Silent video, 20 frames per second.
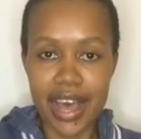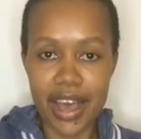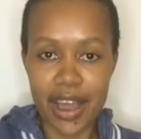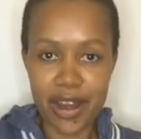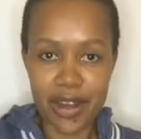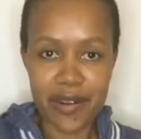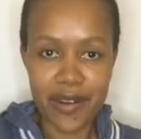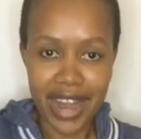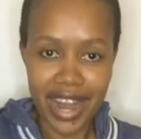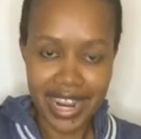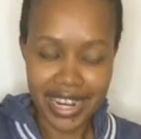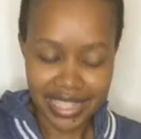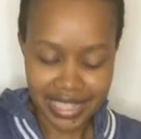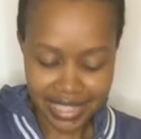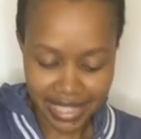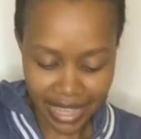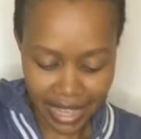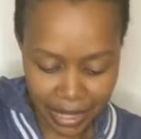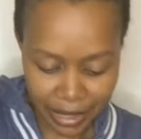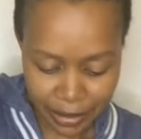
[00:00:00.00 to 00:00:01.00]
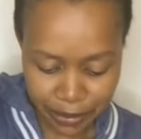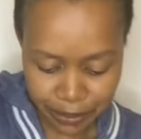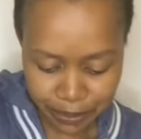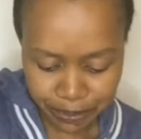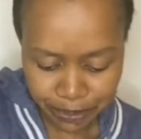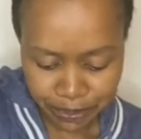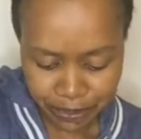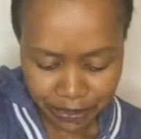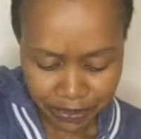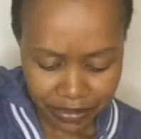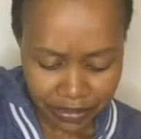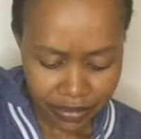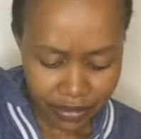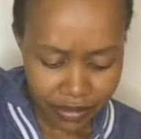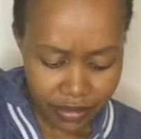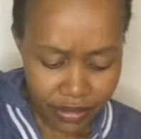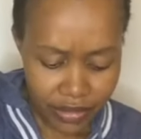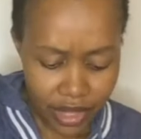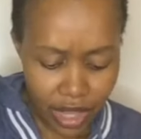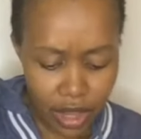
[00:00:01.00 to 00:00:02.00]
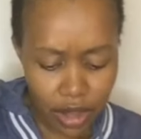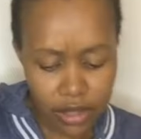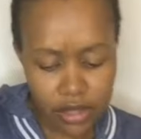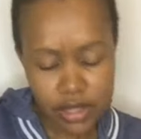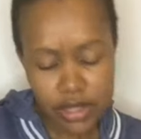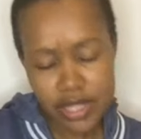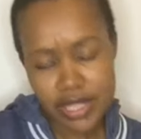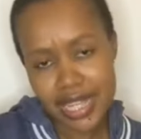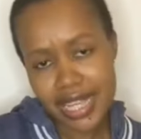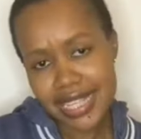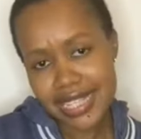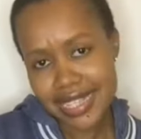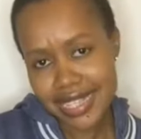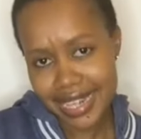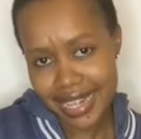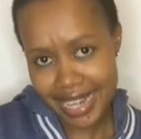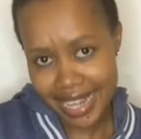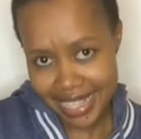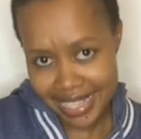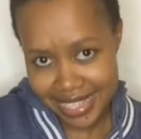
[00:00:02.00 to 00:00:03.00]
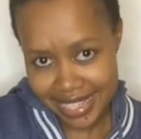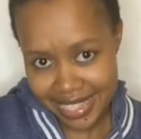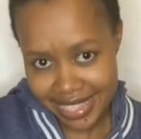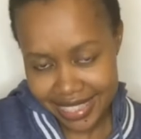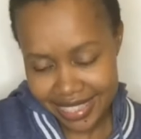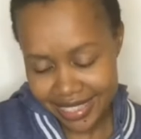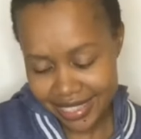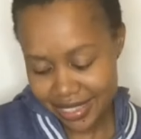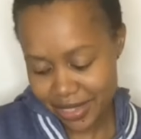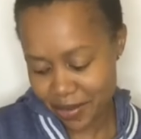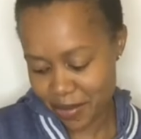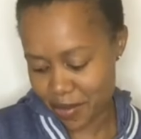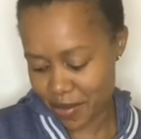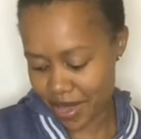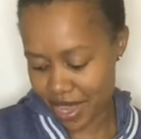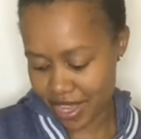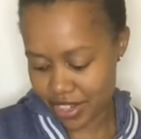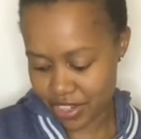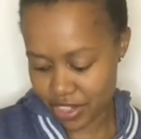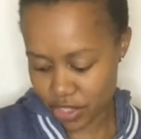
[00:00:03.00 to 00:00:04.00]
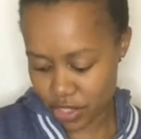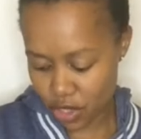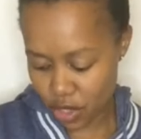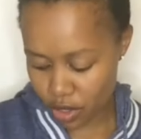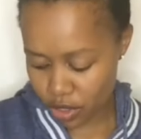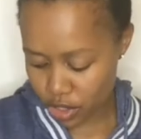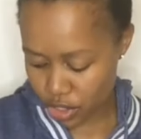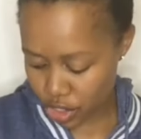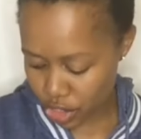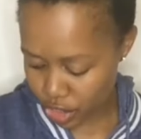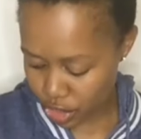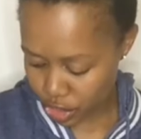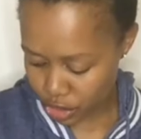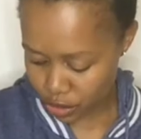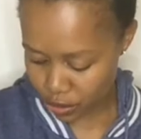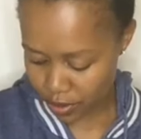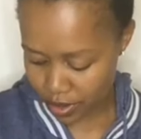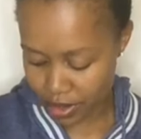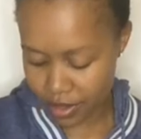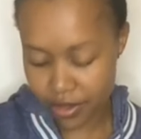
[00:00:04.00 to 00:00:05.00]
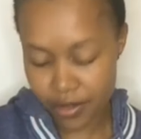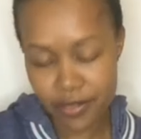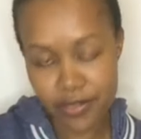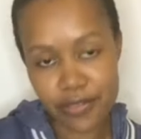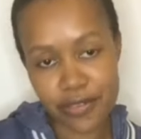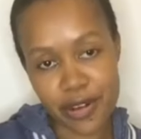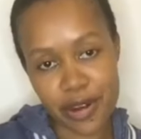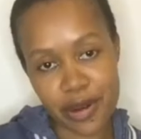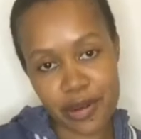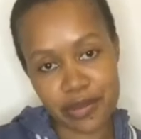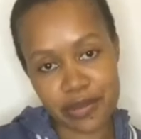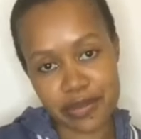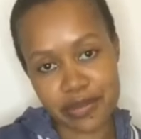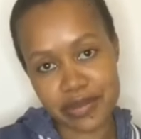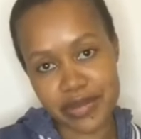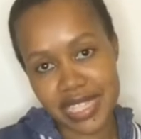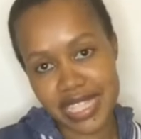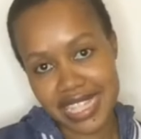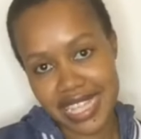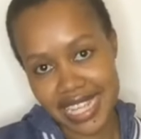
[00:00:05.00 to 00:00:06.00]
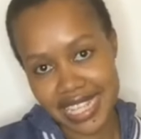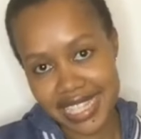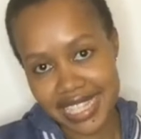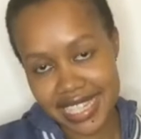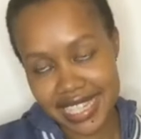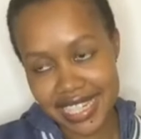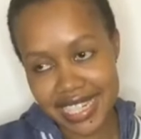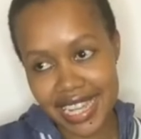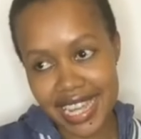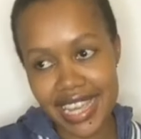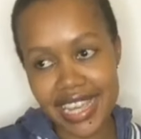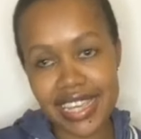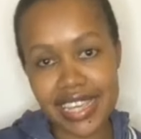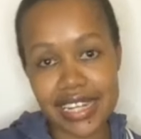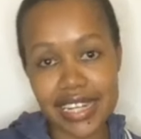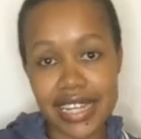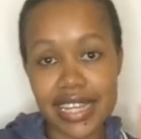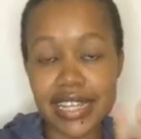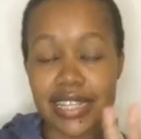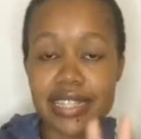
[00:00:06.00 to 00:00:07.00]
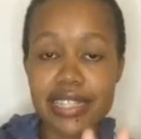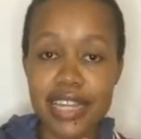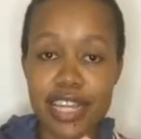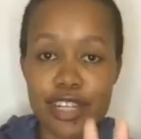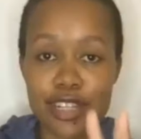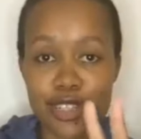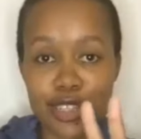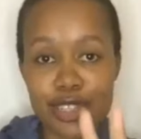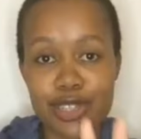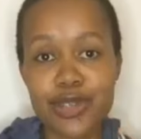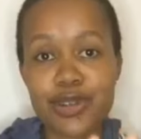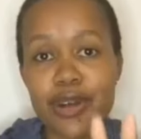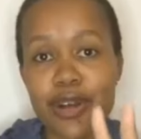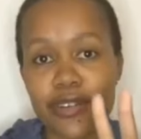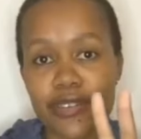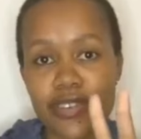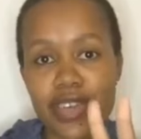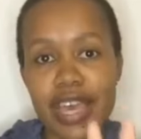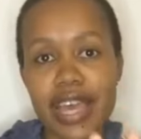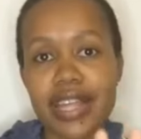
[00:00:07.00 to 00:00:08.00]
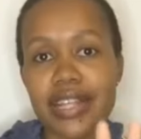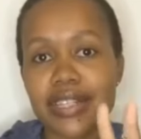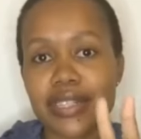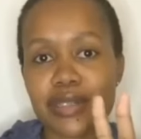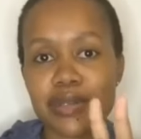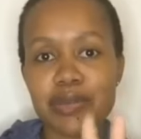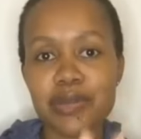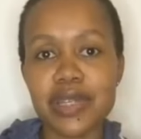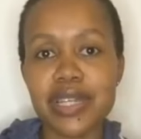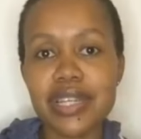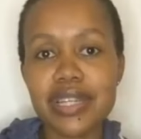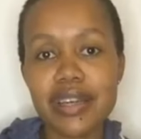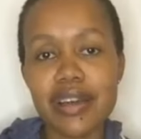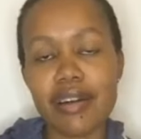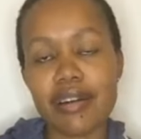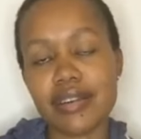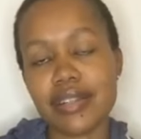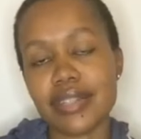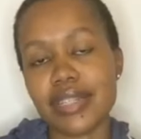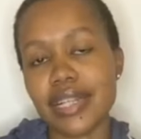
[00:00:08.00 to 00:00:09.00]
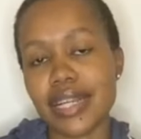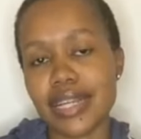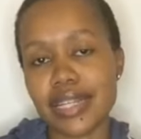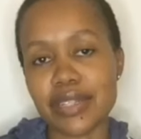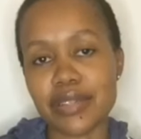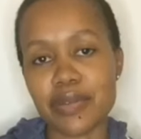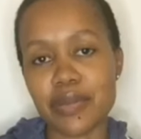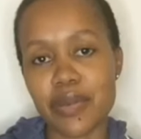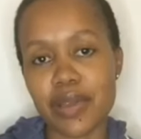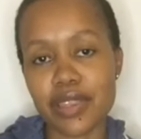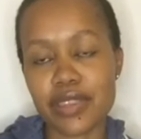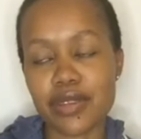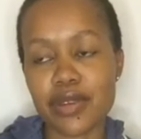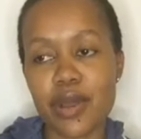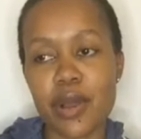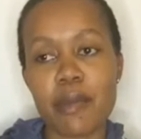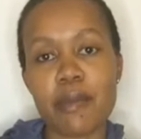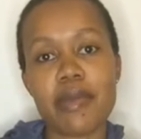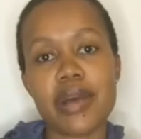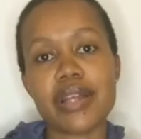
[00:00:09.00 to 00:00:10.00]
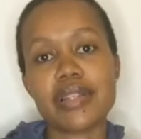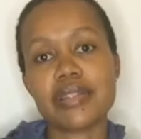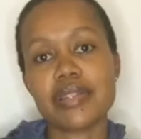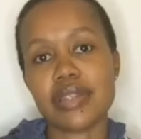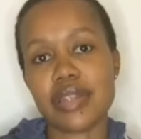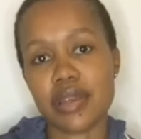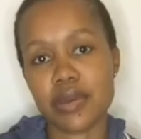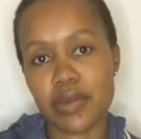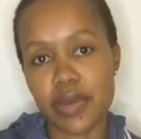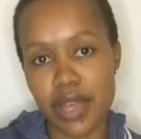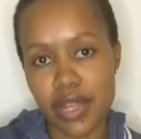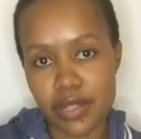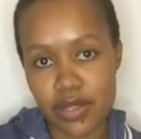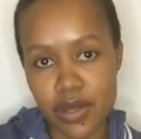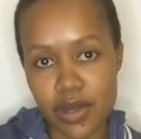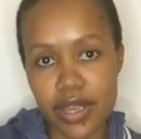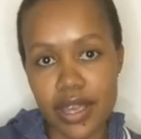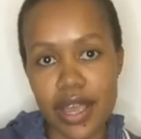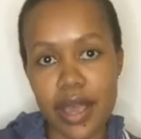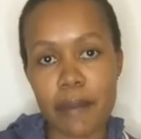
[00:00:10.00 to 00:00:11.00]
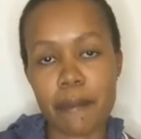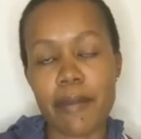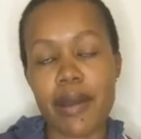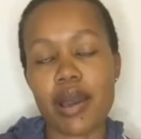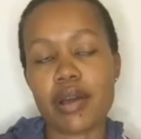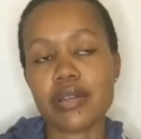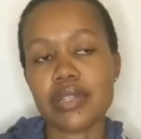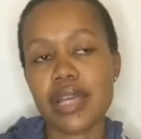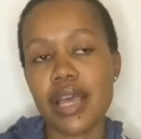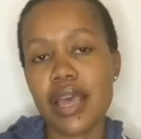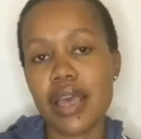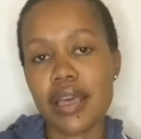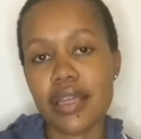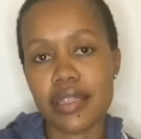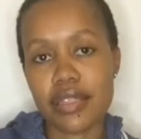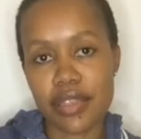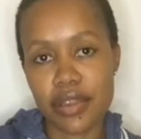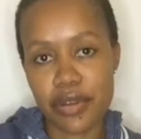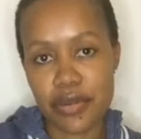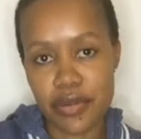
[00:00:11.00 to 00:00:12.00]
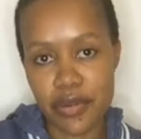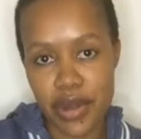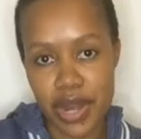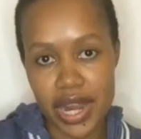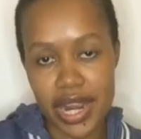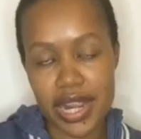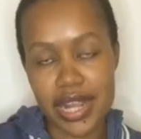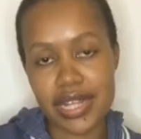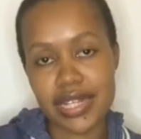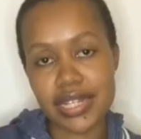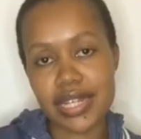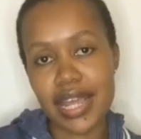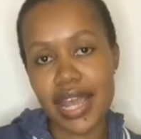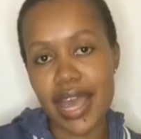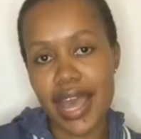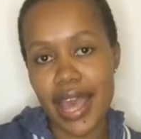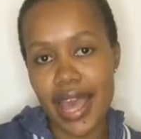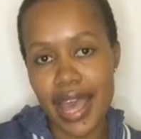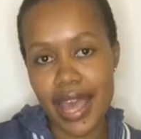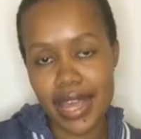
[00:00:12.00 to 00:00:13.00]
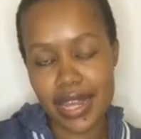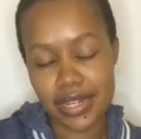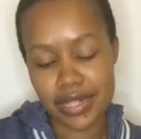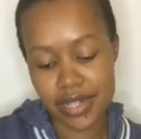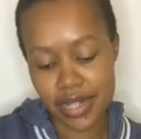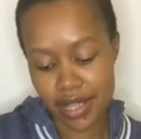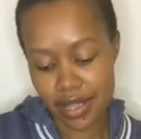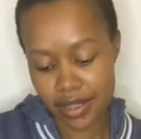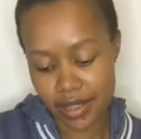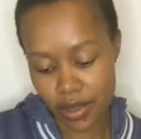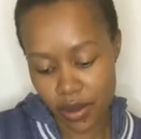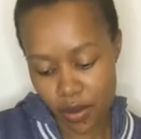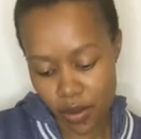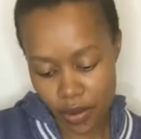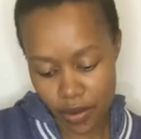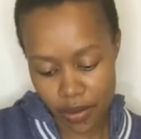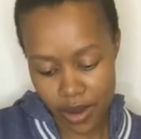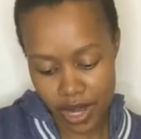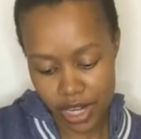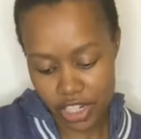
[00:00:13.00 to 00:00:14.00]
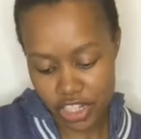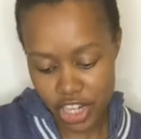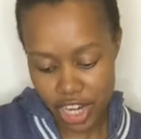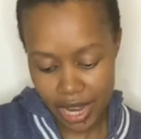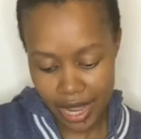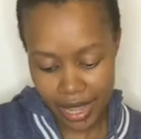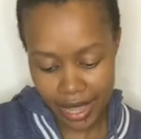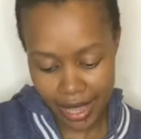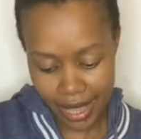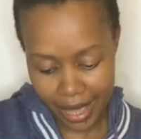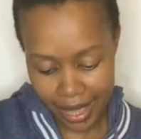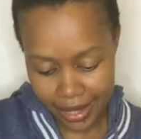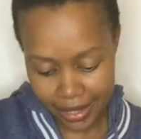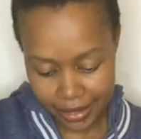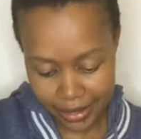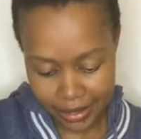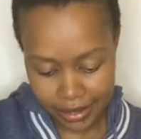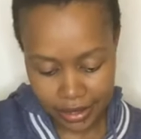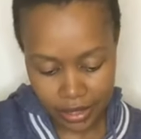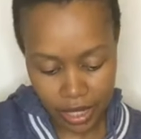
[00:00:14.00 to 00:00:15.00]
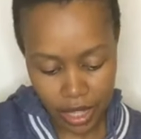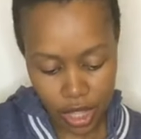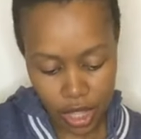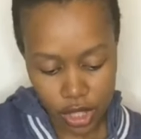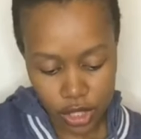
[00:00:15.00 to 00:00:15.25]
All right. On today's lesson, we are just continuing from yesterday. It is day 2 of Candle Week on Learning with Noma. Today we are talking about the red and the orange candle.